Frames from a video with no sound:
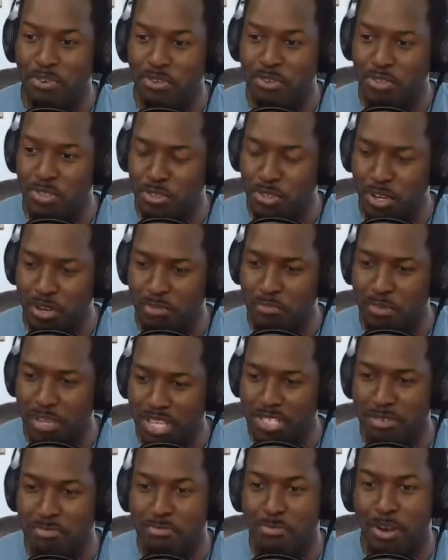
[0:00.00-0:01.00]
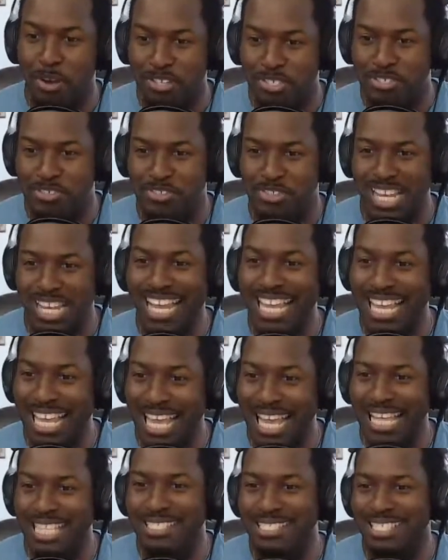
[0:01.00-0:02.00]
to commit debauchery
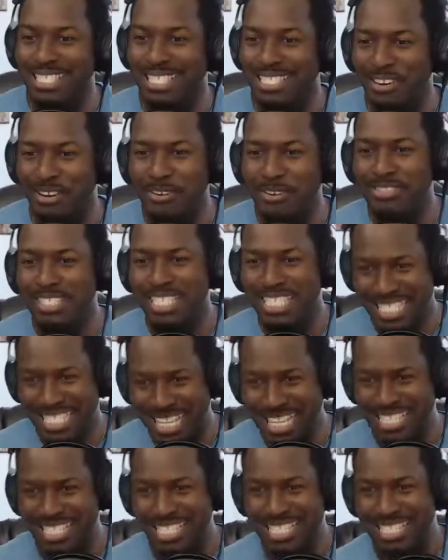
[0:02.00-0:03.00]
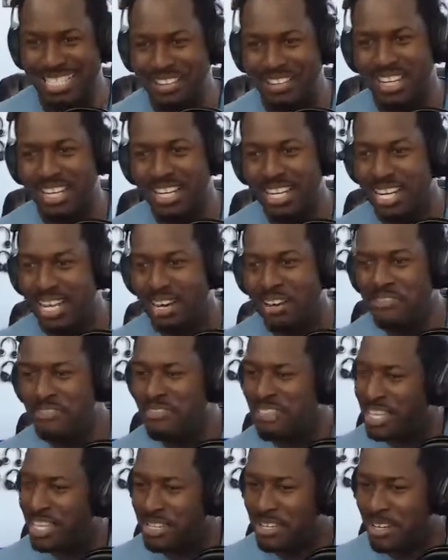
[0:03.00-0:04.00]
against his own sister. I
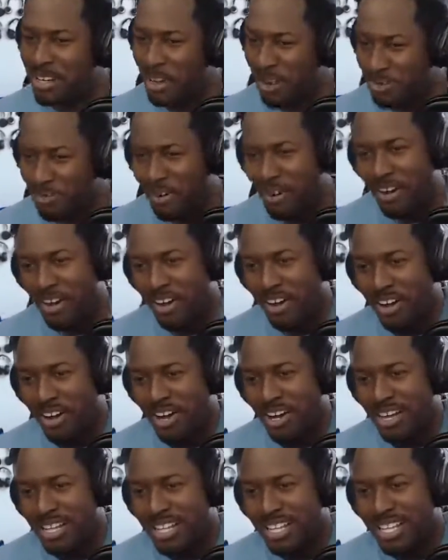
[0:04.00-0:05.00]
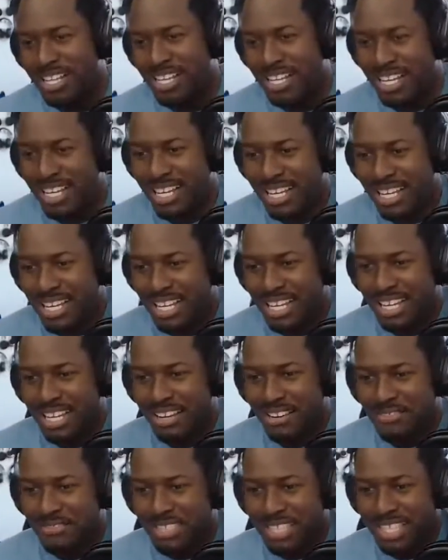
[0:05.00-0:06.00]
mean, come on.
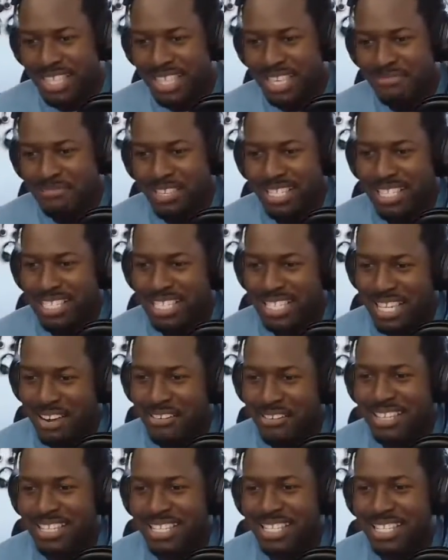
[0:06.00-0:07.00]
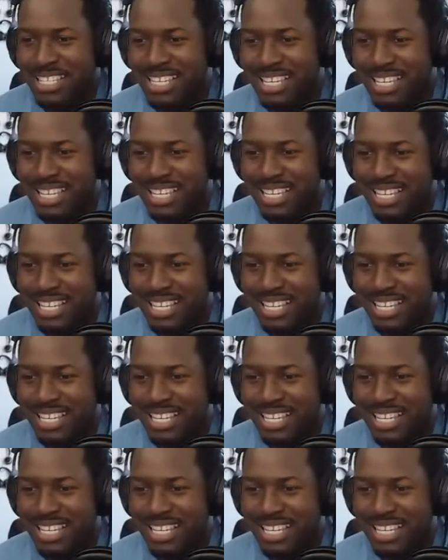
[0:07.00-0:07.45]
I mean, seriously.